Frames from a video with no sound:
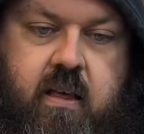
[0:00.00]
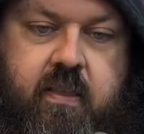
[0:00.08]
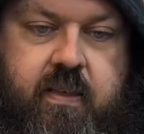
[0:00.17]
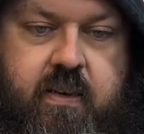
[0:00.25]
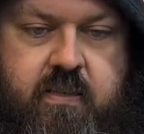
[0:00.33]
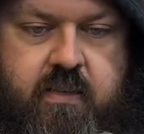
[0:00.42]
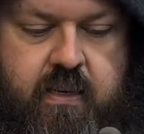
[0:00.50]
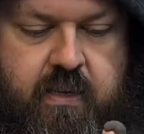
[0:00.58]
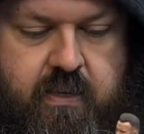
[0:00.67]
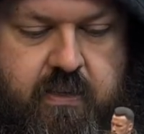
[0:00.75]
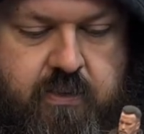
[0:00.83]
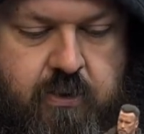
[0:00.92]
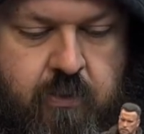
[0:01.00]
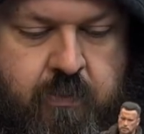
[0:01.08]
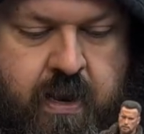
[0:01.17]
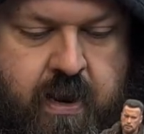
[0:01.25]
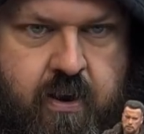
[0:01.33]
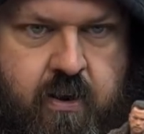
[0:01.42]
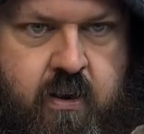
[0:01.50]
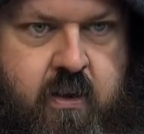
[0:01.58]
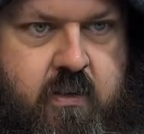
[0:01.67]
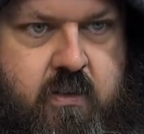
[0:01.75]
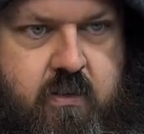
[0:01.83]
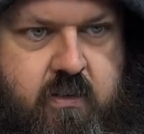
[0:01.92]
This is Terminator,
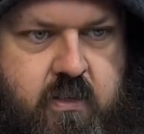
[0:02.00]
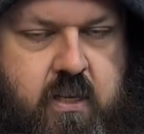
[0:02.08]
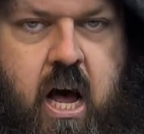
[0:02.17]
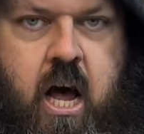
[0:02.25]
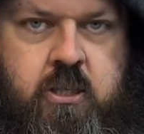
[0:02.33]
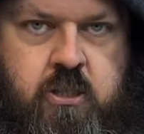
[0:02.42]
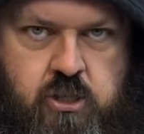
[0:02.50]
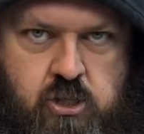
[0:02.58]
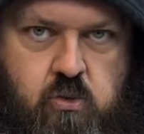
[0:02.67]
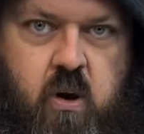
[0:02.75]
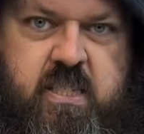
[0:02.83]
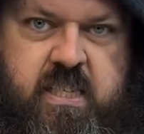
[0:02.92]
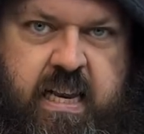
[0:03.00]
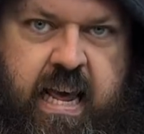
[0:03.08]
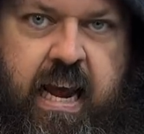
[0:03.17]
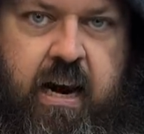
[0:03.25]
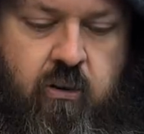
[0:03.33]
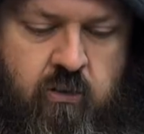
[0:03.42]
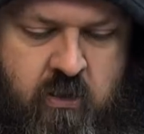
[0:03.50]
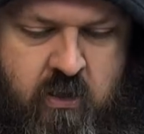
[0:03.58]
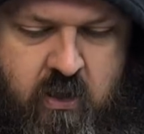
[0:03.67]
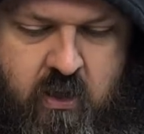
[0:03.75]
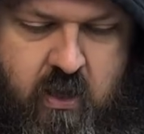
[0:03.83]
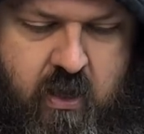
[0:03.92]
so this is Arnold Schwarzenegger.
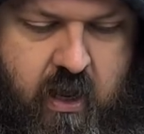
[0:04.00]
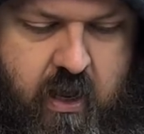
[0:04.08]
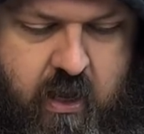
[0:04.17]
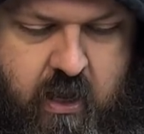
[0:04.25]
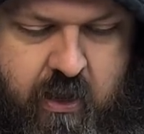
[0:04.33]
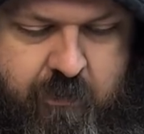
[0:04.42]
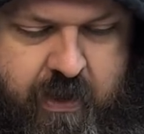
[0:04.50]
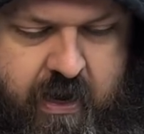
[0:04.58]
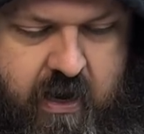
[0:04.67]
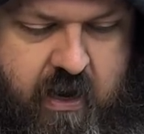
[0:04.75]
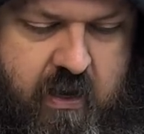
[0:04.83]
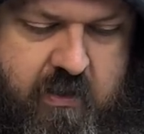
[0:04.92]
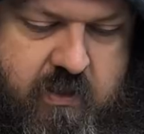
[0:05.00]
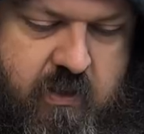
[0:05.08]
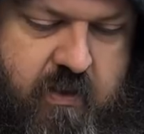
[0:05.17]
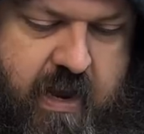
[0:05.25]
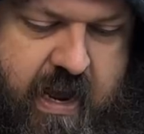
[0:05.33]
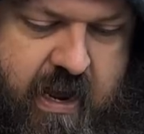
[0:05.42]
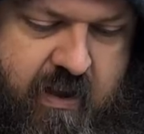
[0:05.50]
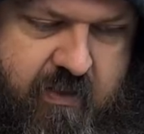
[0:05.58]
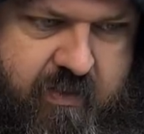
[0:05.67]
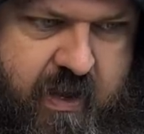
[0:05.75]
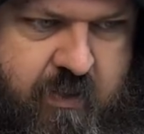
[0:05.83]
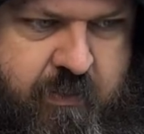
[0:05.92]
And I also
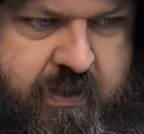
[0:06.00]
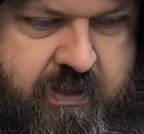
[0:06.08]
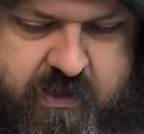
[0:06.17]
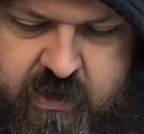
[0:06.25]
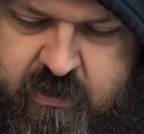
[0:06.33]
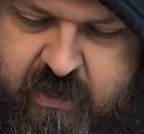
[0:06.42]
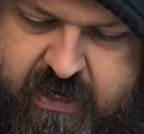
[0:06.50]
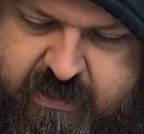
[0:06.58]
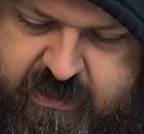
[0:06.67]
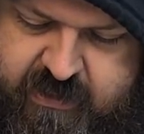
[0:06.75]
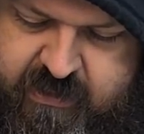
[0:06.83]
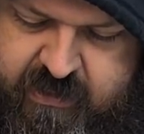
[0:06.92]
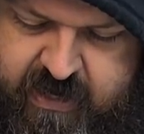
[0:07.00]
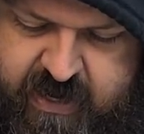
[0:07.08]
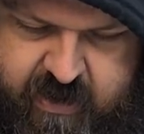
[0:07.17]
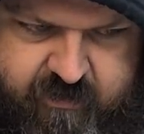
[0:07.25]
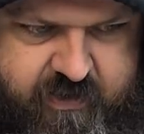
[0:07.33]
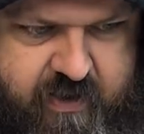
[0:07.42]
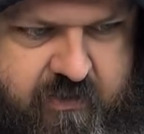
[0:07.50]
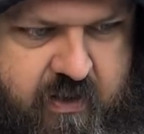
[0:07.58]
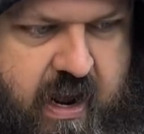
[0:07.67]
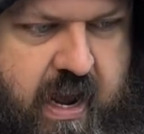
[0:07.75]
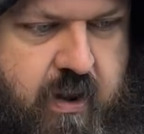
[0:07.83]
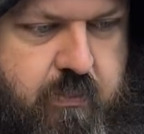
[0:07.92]
have him in sunglasses, and I have different
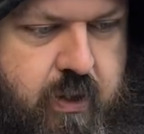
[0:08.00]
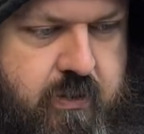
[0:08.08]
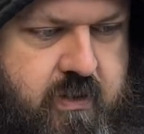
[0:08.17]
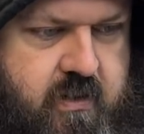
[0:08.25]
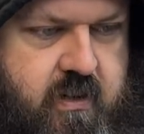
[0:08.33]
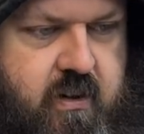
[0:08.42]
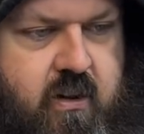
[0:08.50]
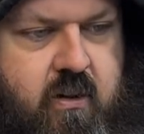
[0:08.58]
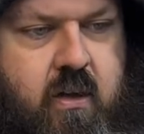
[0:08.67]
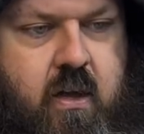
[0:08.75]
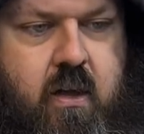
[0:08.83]
hand poses and all.